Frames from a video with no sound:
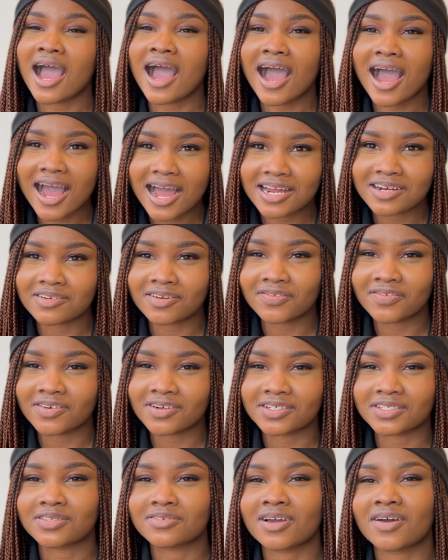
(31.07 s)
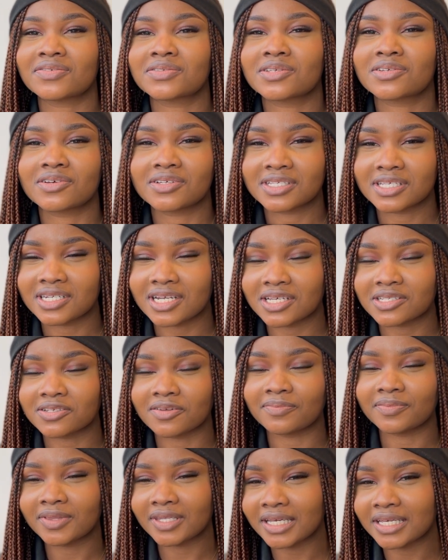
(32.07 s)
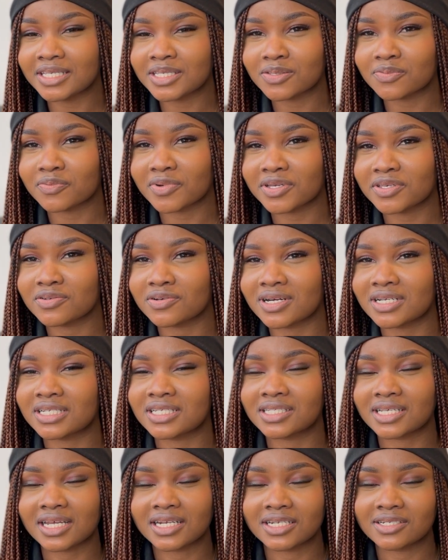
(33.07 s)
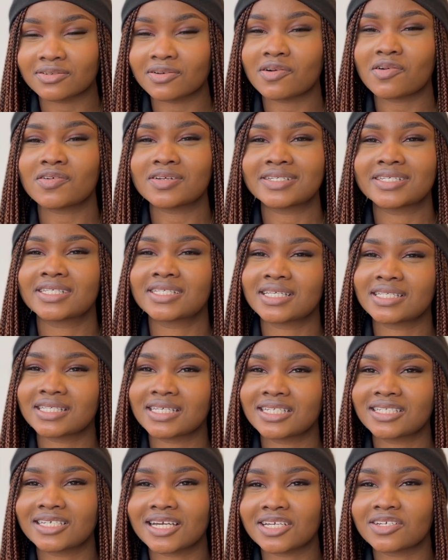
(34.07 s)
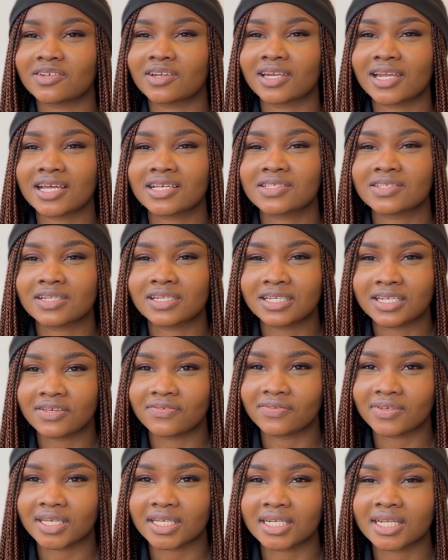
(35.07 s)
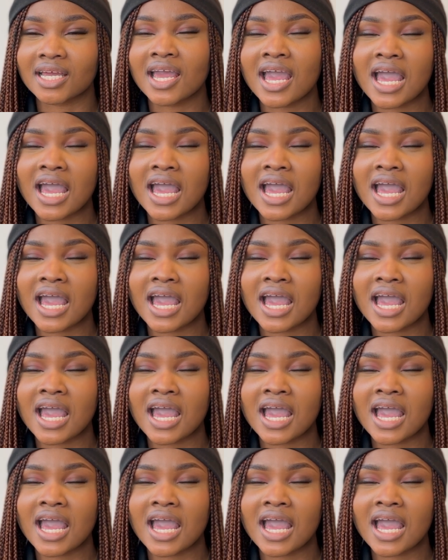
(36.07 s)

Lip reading: and of course you have to consider some things when you are deciding on the city that you'd like to live in.